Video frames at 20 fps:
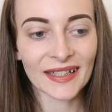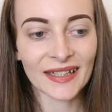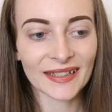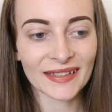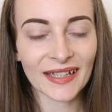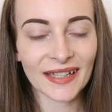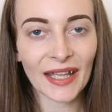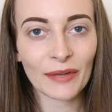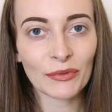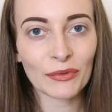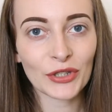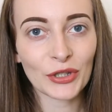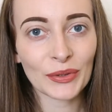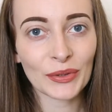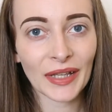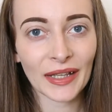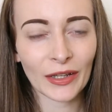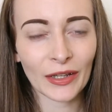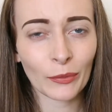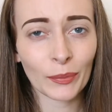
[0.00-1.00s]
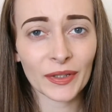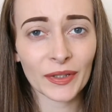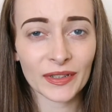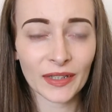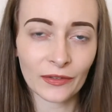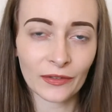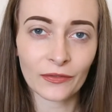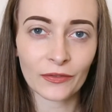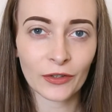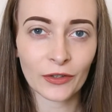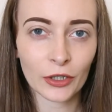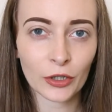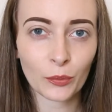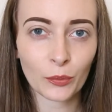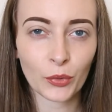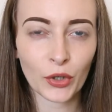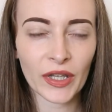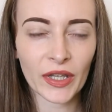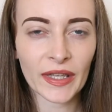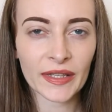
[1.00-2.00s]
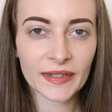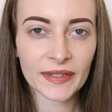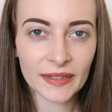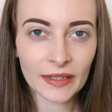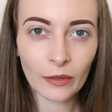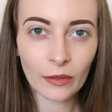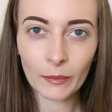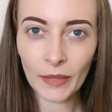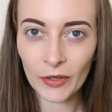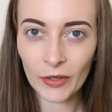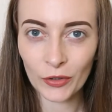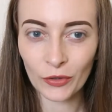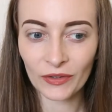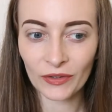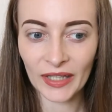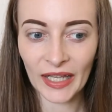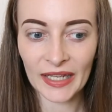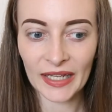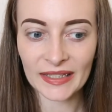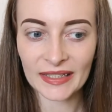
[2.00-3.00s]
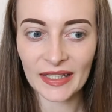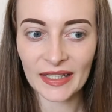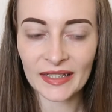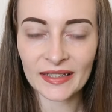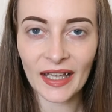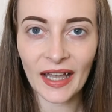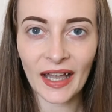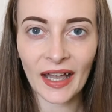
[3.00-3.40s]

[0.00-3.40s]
Today we're doing a little bit different, but it's still makeup related,